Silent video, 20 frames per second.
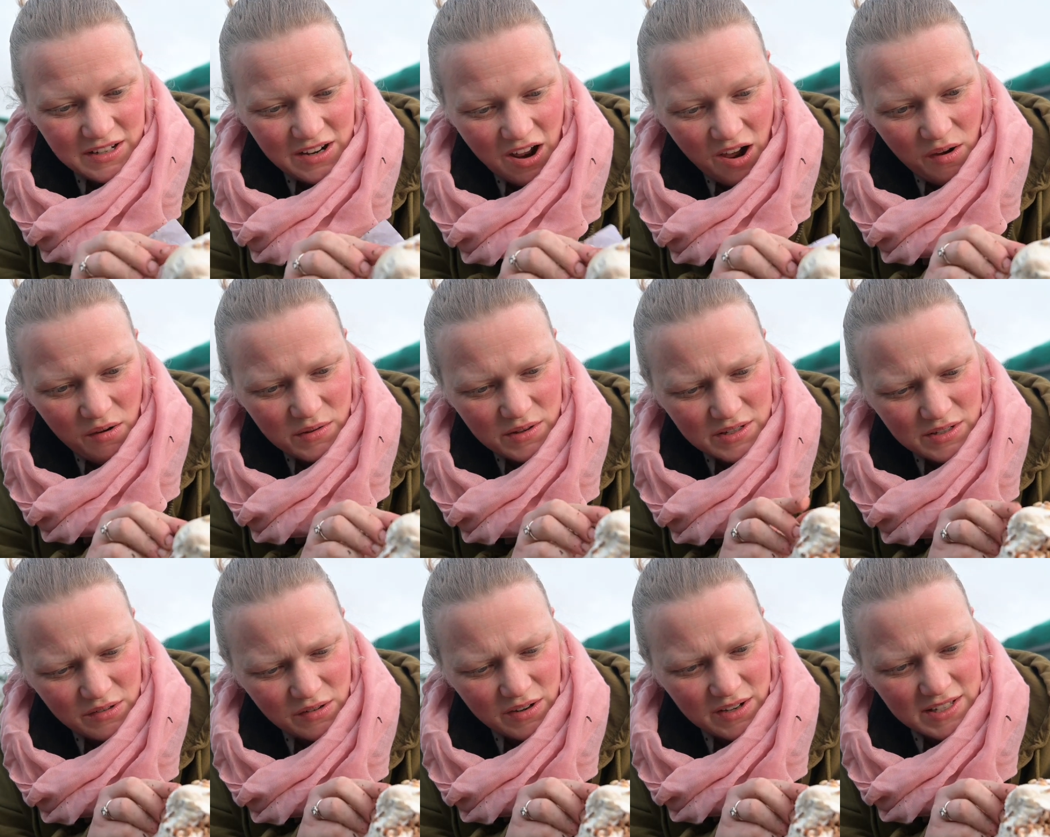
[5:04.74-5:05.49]
no
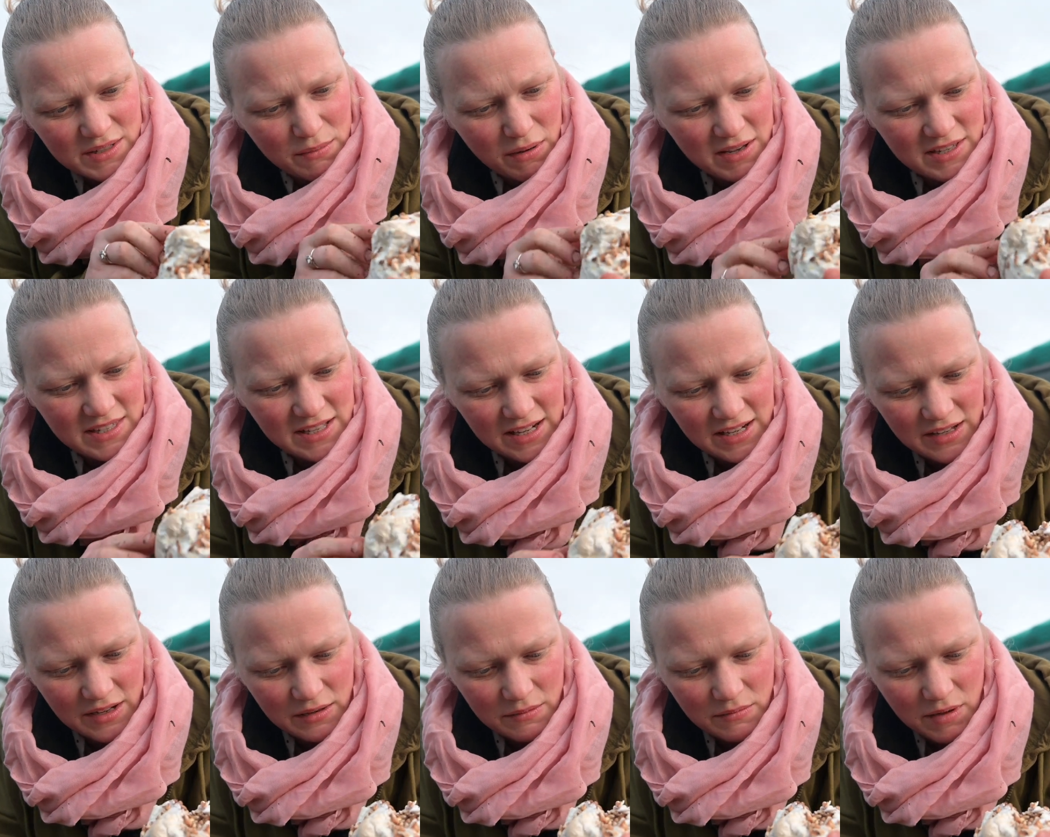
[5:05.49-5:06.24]
it's not, it's
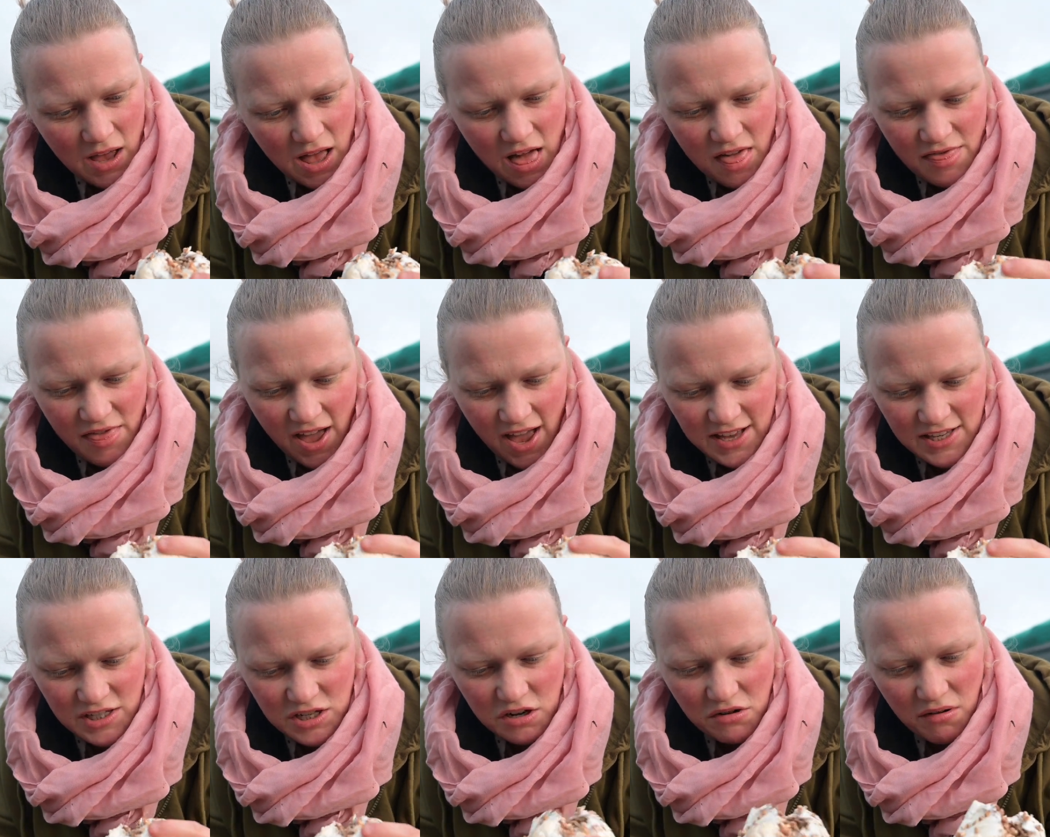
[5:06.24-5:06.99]
mycelium.
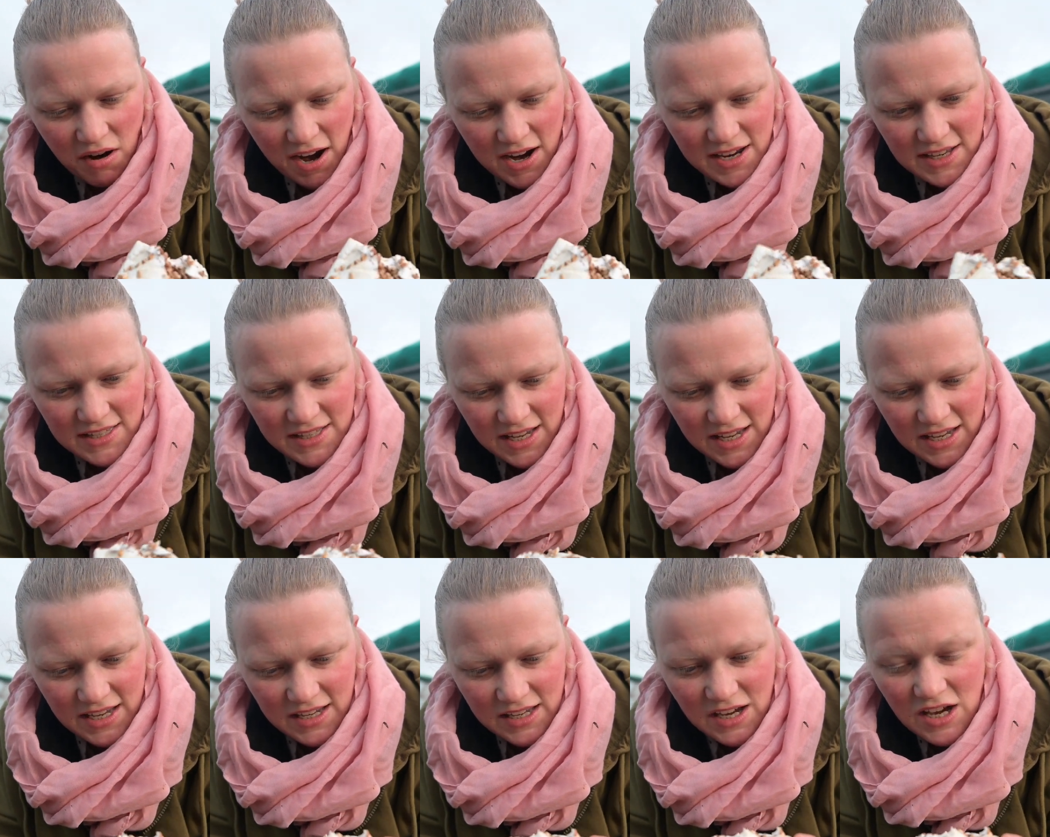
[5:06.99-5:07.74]
That's
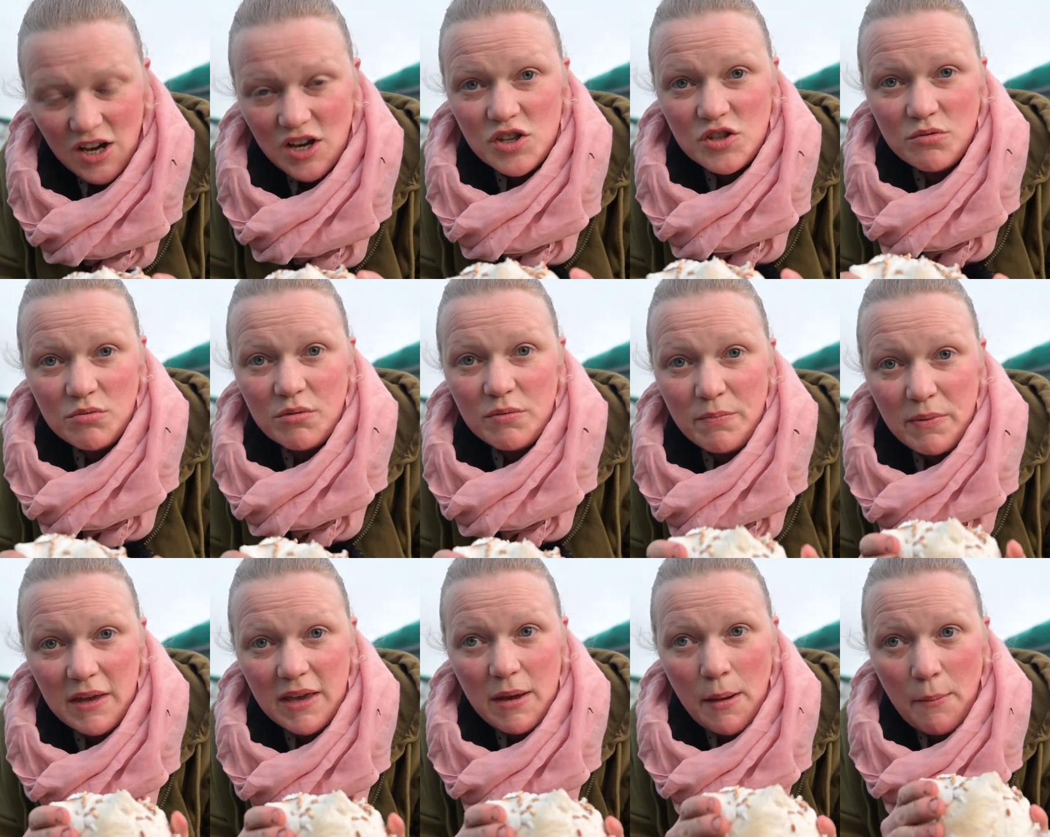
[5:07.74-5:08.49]
crazy. So we'll
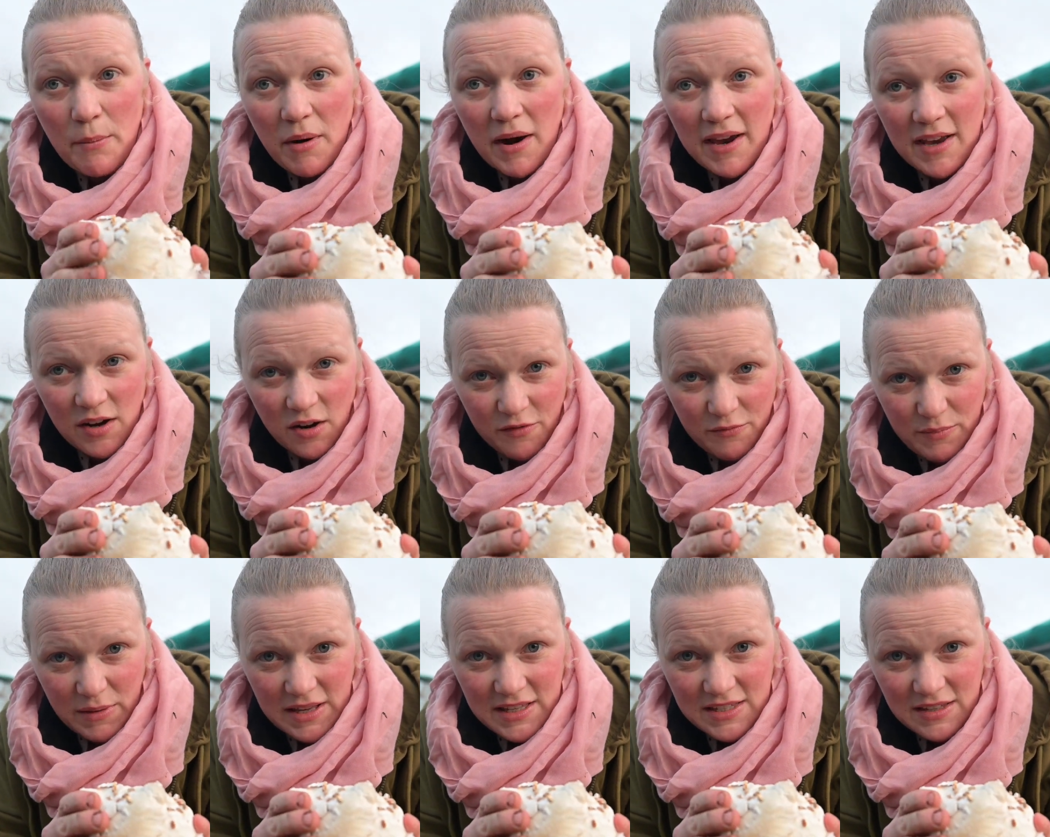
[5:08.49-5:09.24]
be breaking
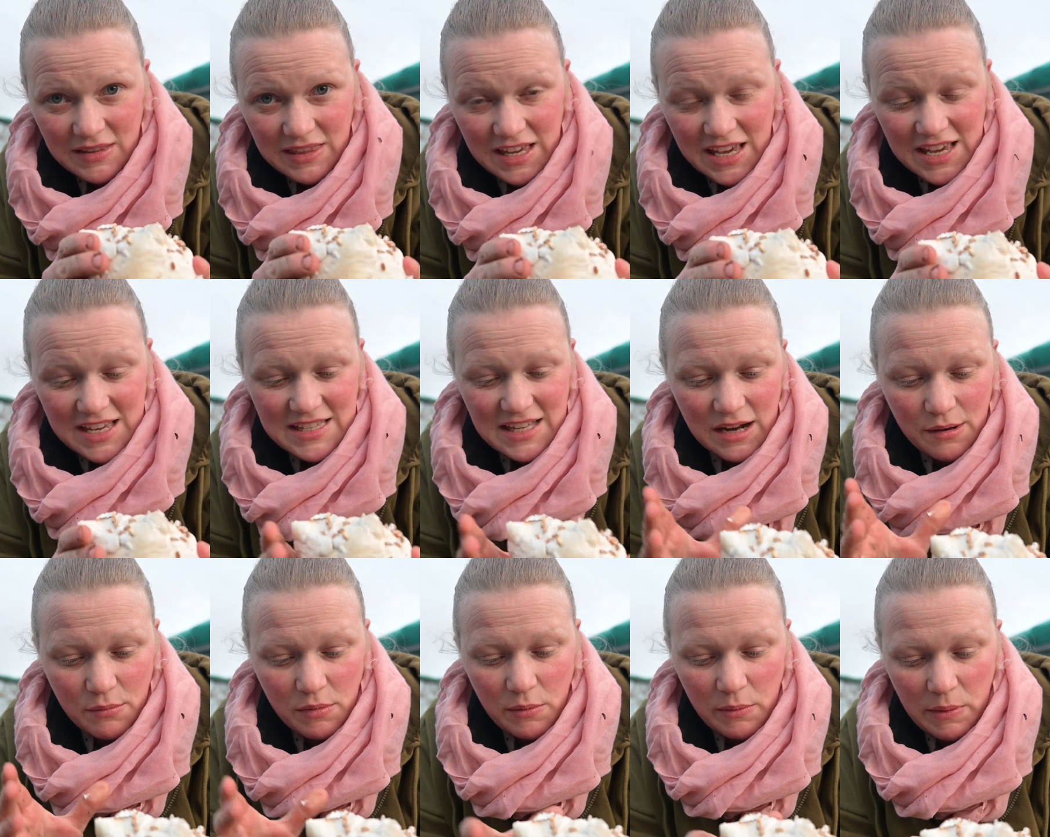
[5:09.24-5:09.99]
off bits of this
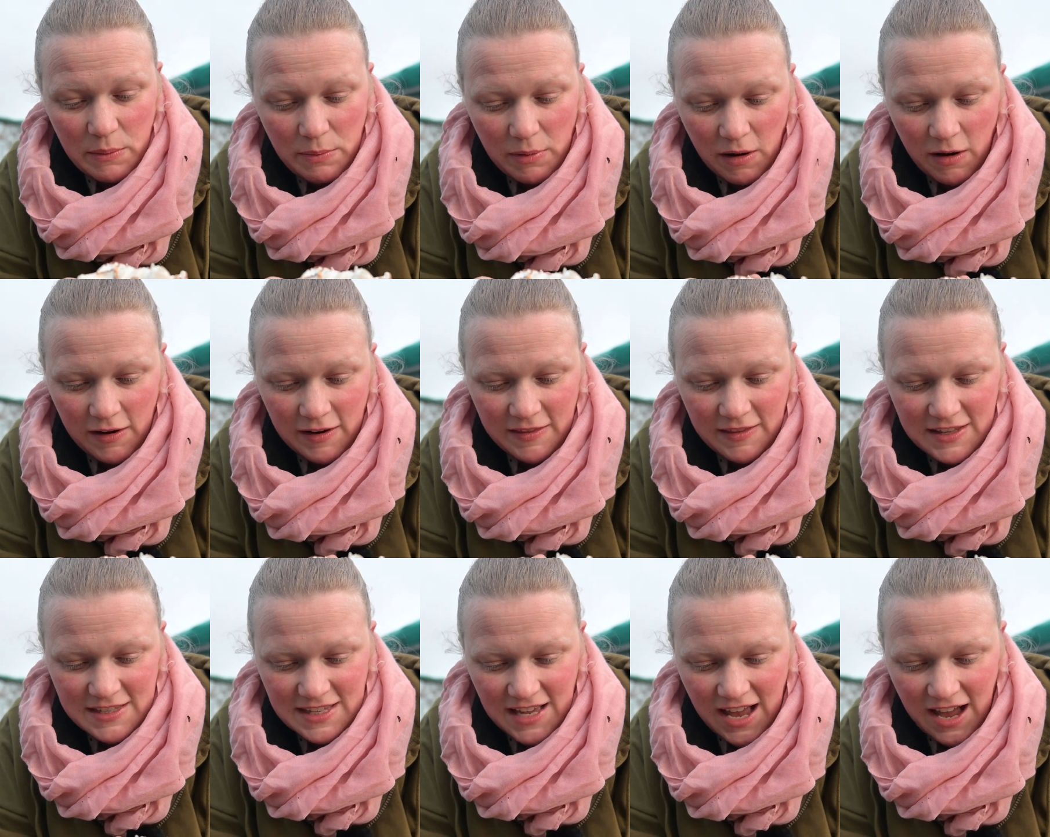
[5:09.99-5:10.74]
and I'm going to be planting
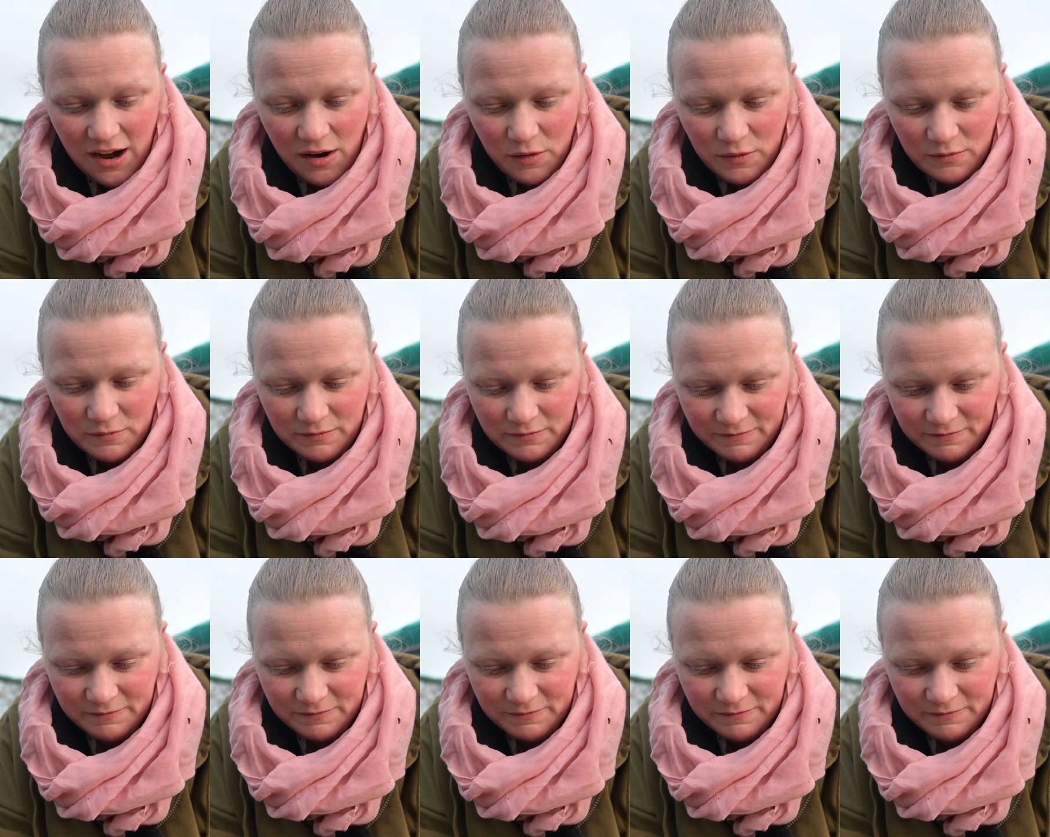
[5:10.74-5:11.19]
this out